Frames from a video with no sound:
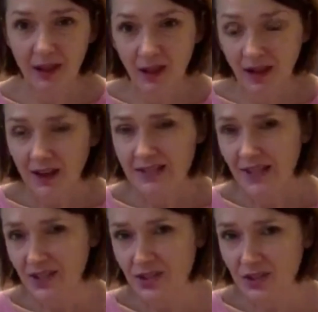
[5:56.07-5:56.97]
I tend to
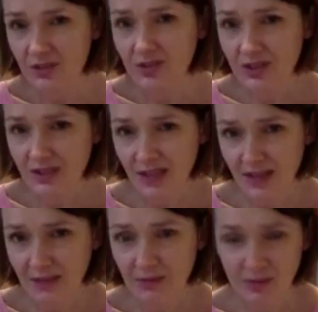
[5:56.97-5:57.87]
use the same
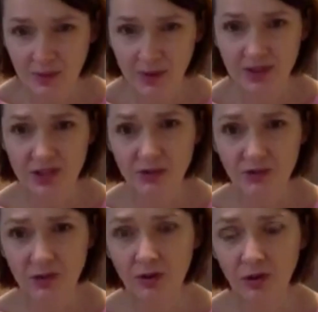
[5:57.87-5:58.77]
spices. So if you
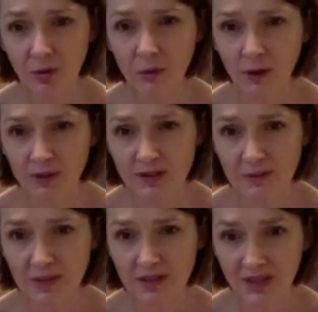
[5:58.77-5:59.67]
look at all my recipes,
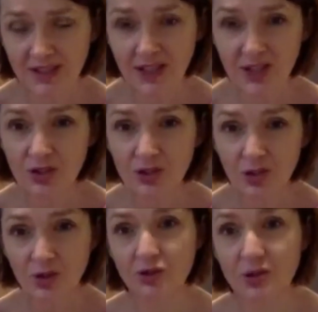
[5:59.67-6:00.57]
I tend to use a
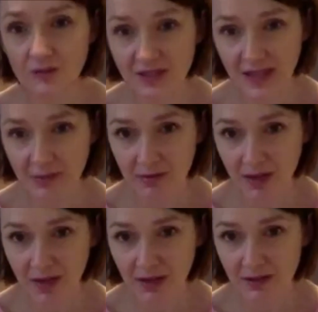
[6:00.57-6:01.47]
lot of the same
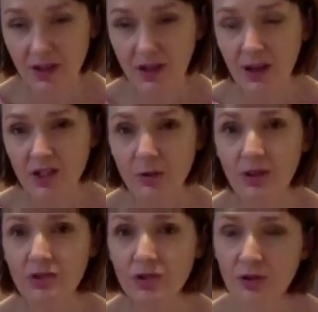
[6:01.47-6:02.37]
things. So I use a
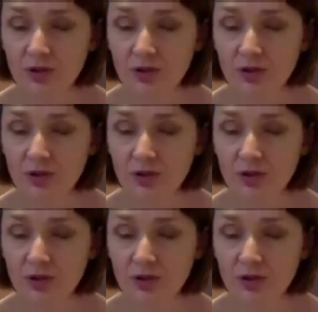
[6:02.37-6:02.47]
lot of